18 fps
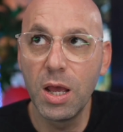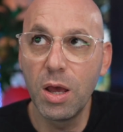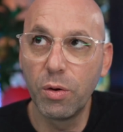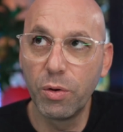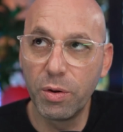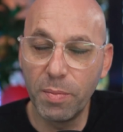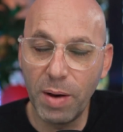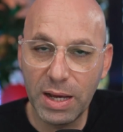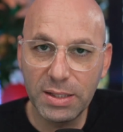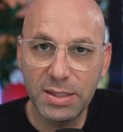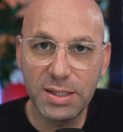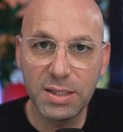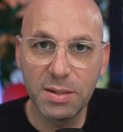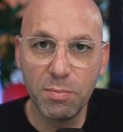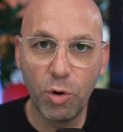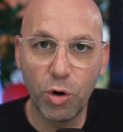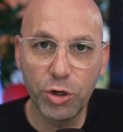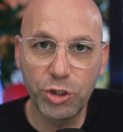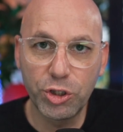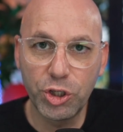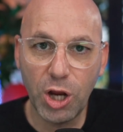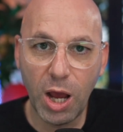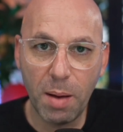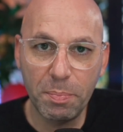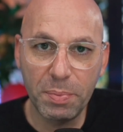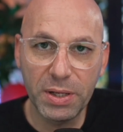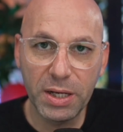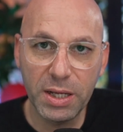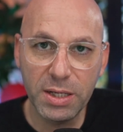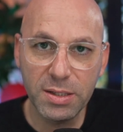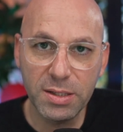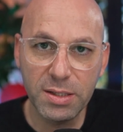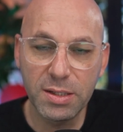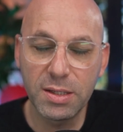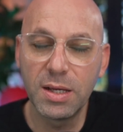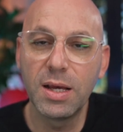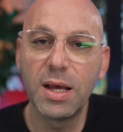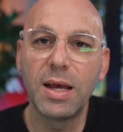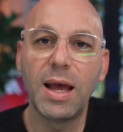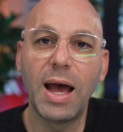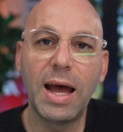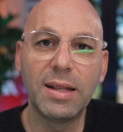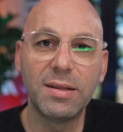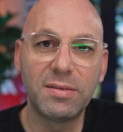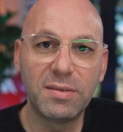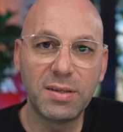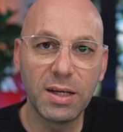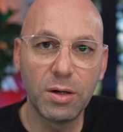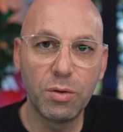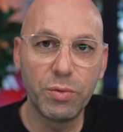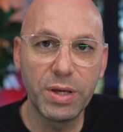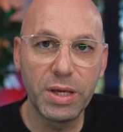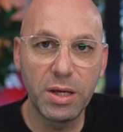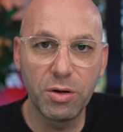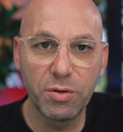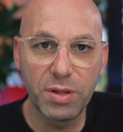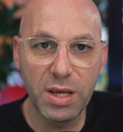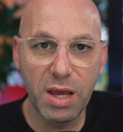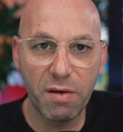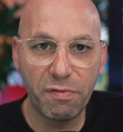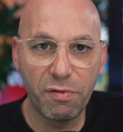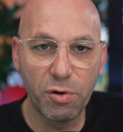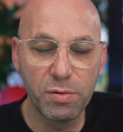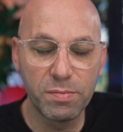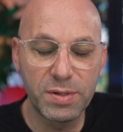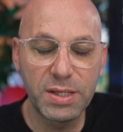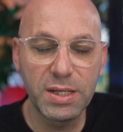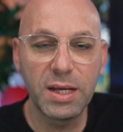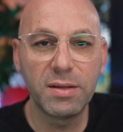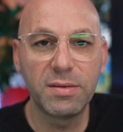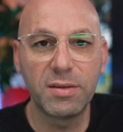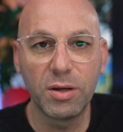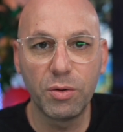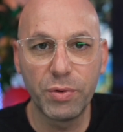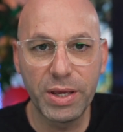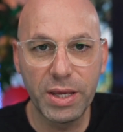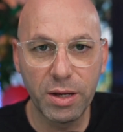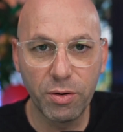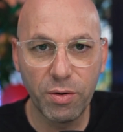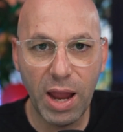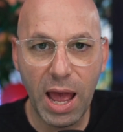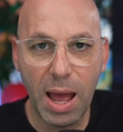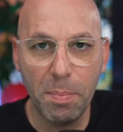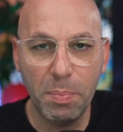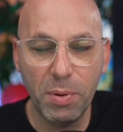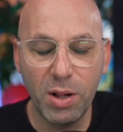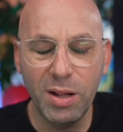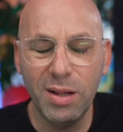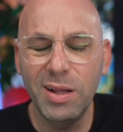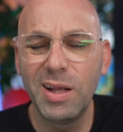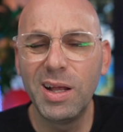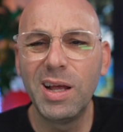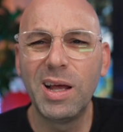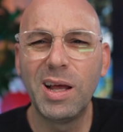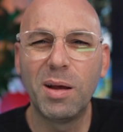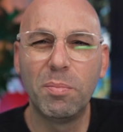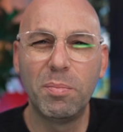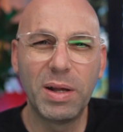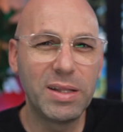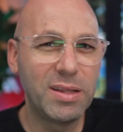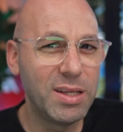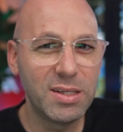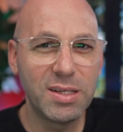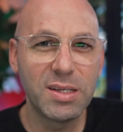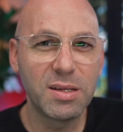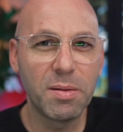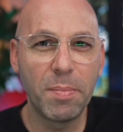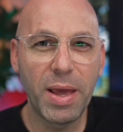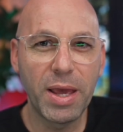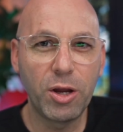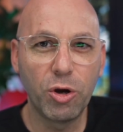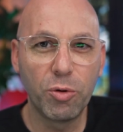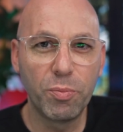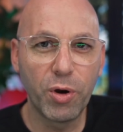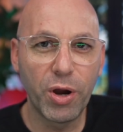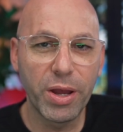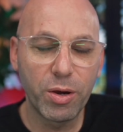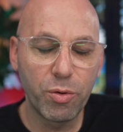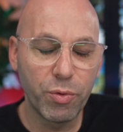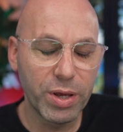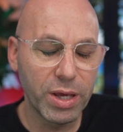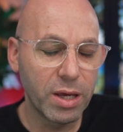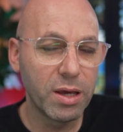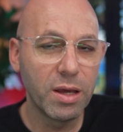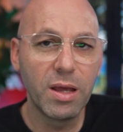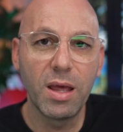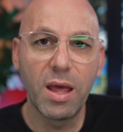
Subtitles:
We might see more choppiness until we hear the FOMC, until we hear Apple, but this is a make or break week.